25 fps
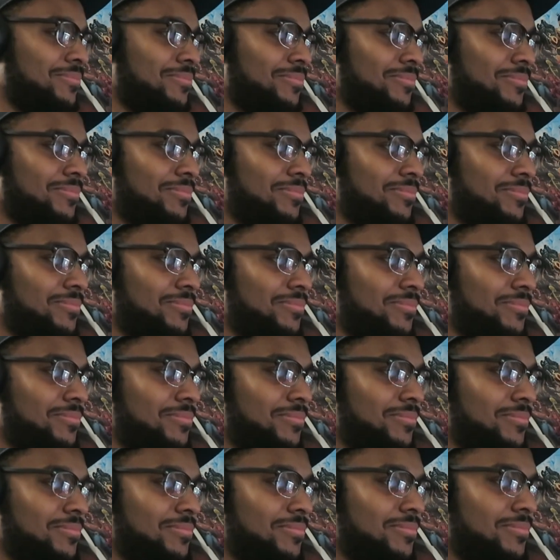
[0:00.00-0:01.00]

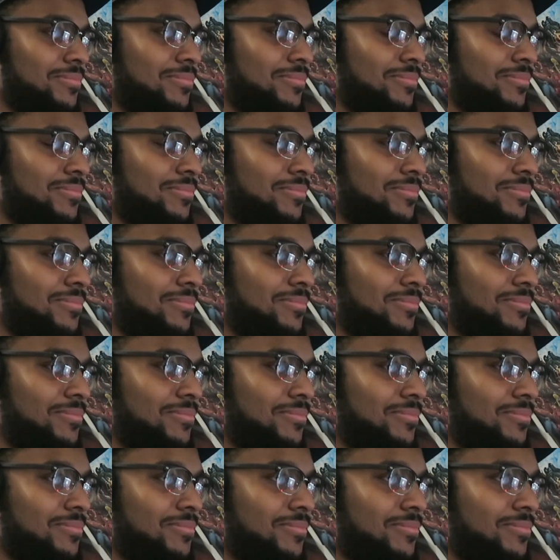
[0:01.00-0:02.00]

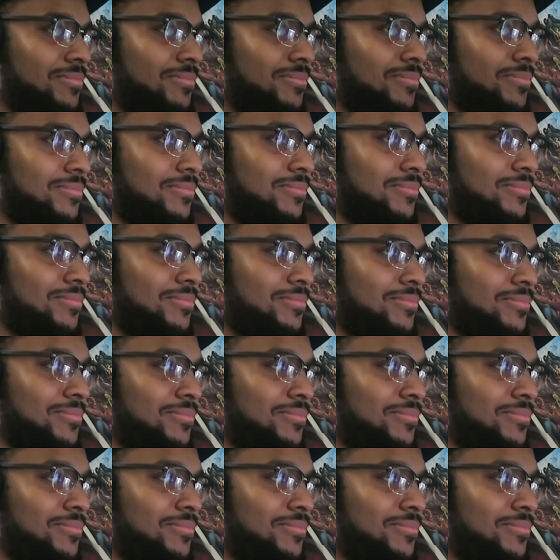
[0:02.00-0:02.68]
Nothing is said.